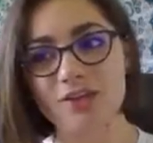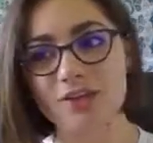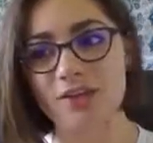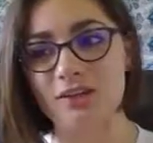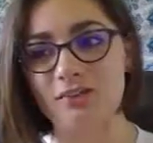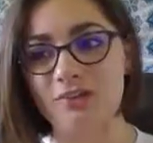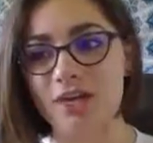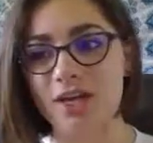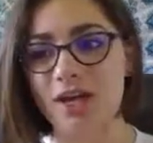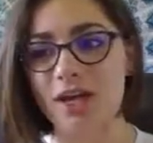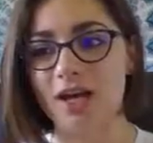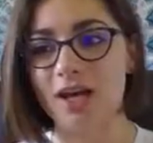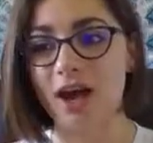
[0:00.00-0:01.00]
of,
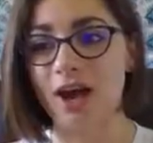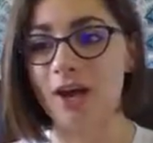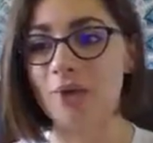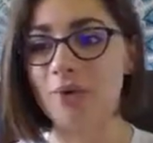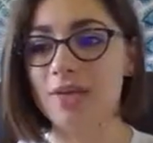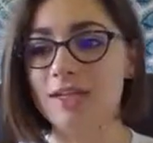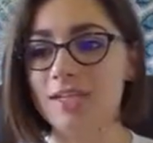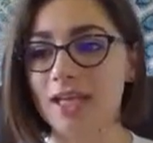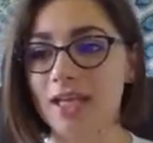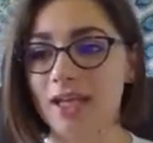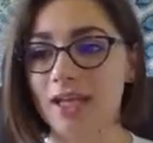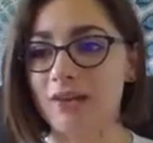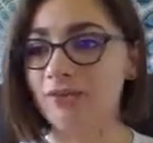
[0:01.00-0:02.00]
I want to say
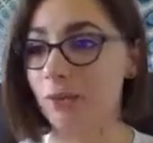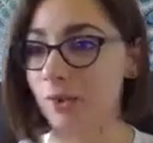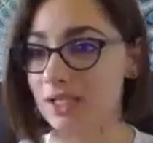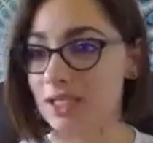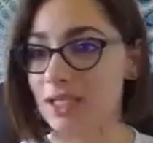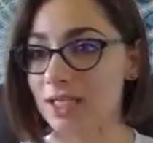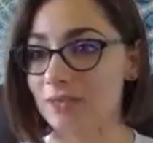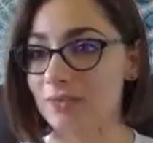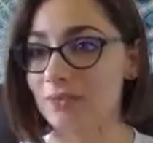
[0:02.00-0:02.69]
like 14.